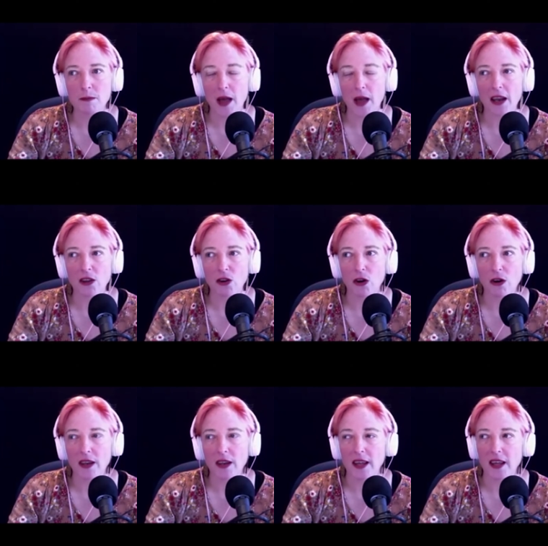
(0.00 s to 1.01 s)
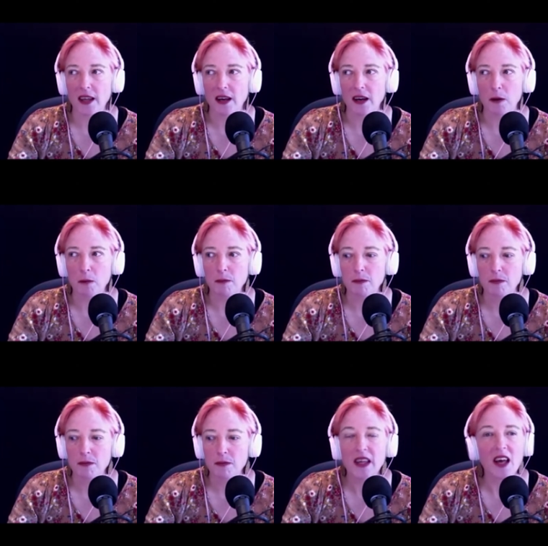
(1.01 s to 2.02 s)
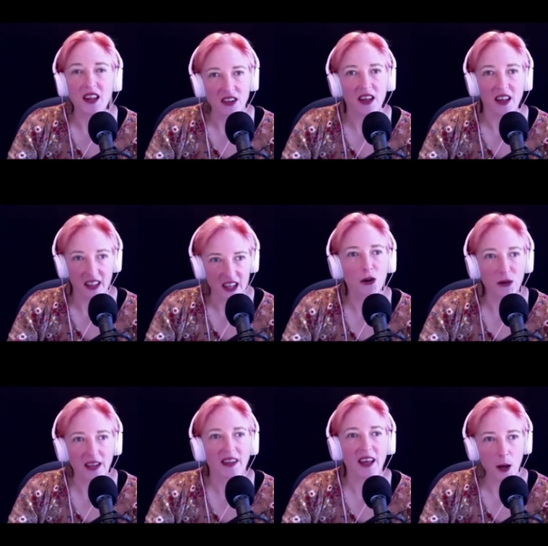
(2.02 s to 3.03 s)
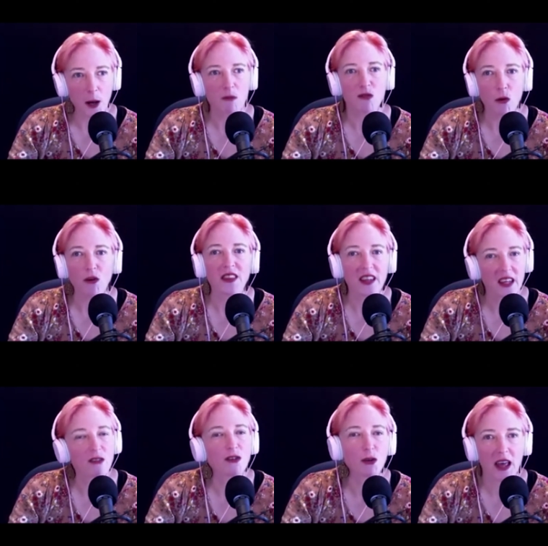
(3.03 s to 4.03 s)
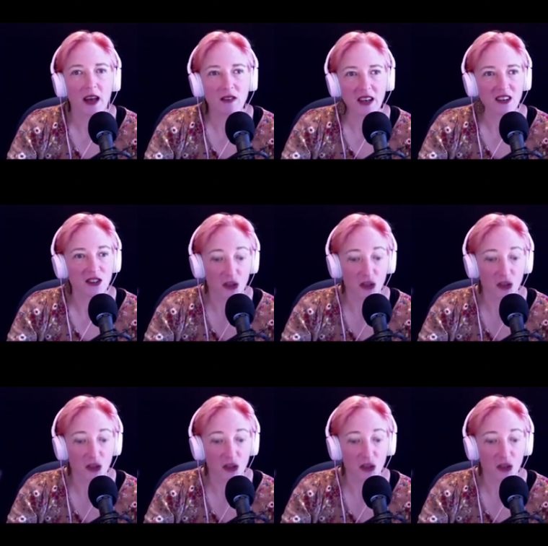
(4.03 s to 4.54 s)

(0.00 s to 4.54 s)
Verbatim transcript: how do you call it, a um, a, a, hearing that comes forth and gives you the evidence.